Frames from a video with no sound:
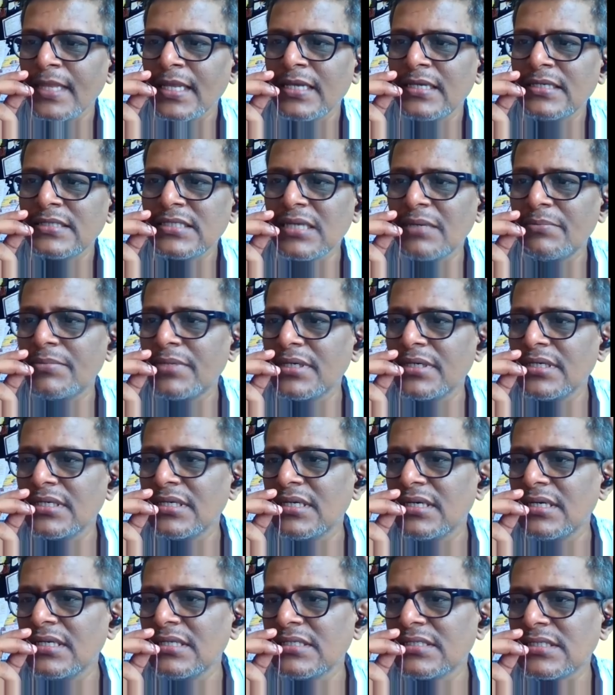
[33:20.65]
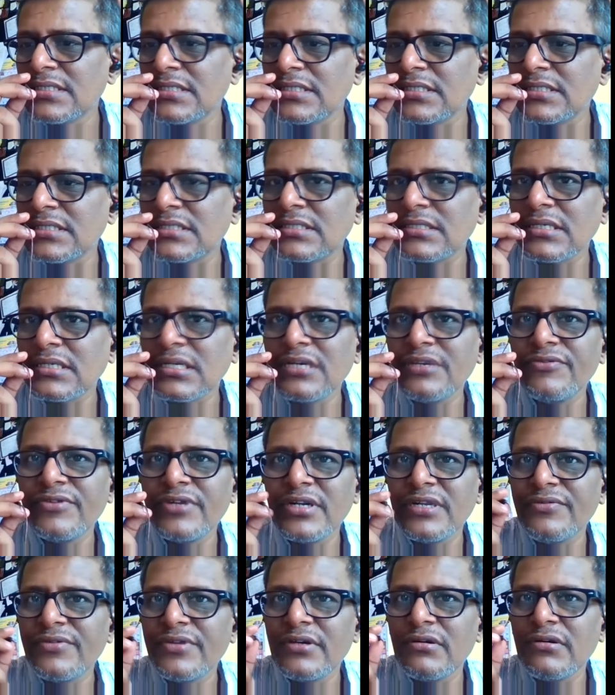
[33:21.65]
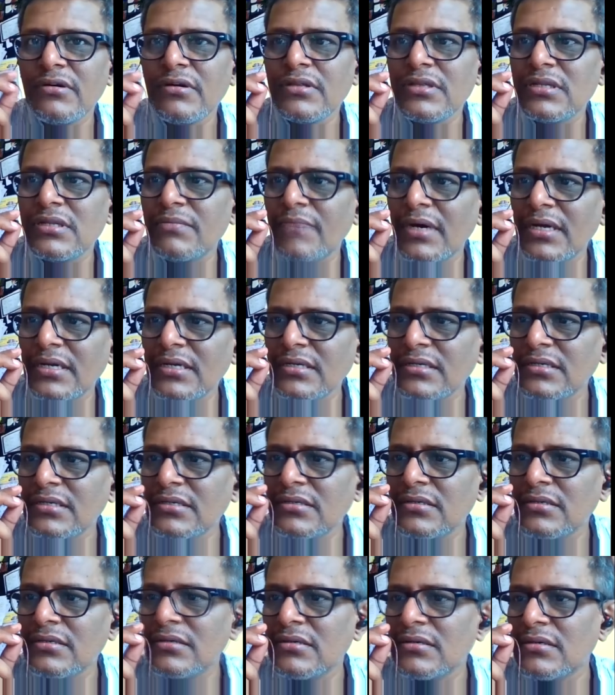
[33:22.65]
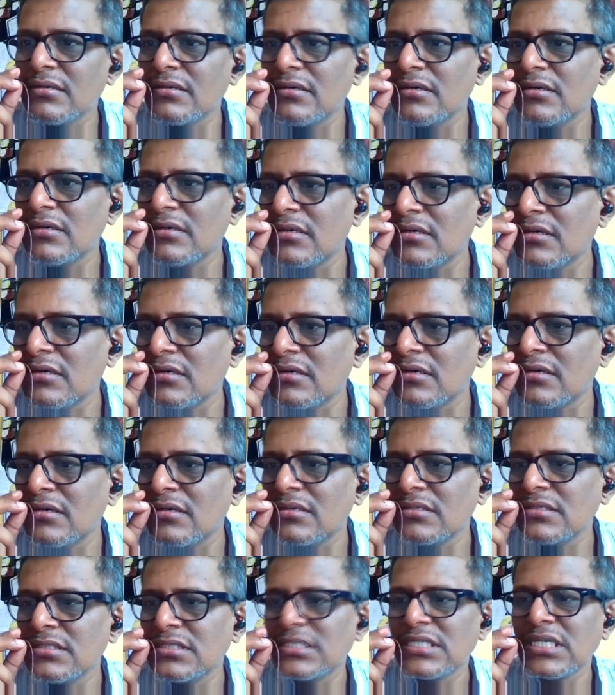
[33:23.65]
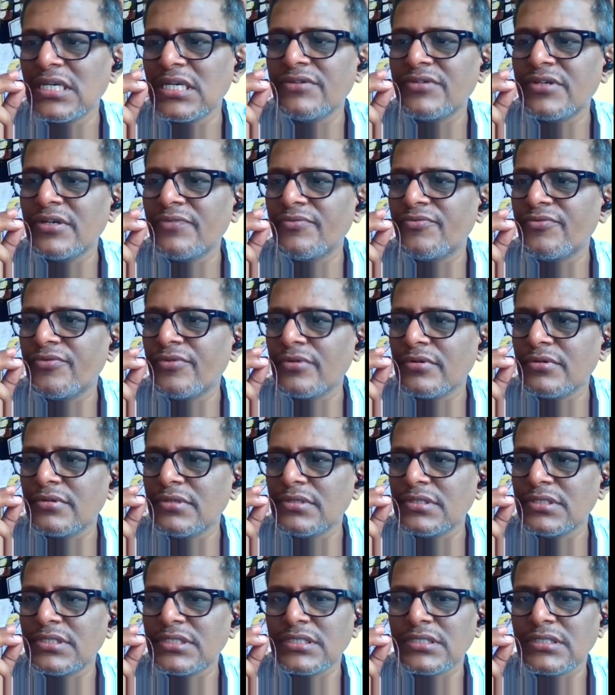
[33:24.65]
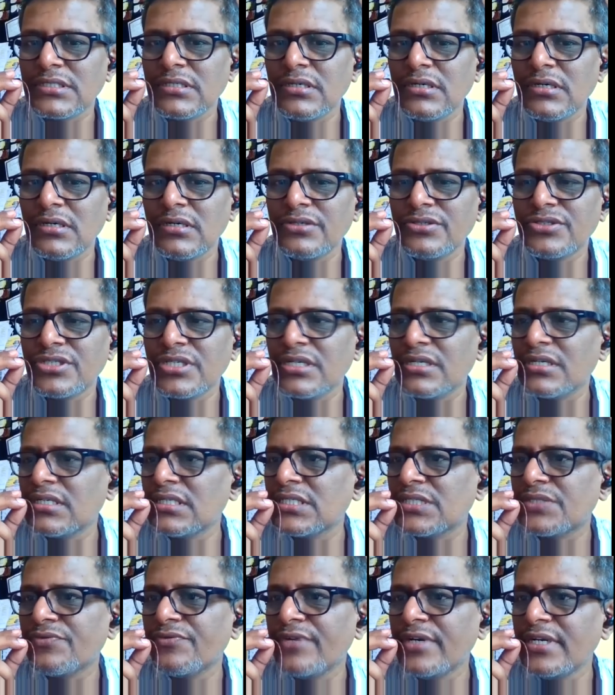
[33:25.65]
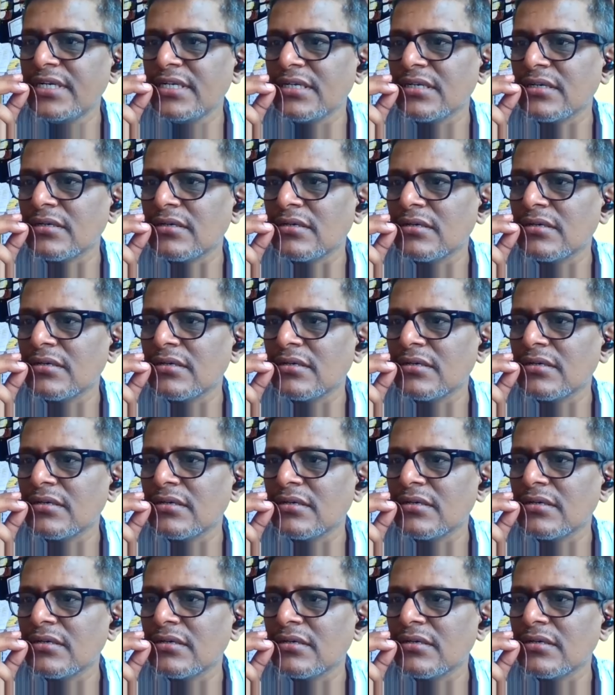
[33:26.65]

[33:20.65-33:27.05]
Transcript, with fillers: Somebody else has given away all the money uh, saved up for his uh, children's wedding.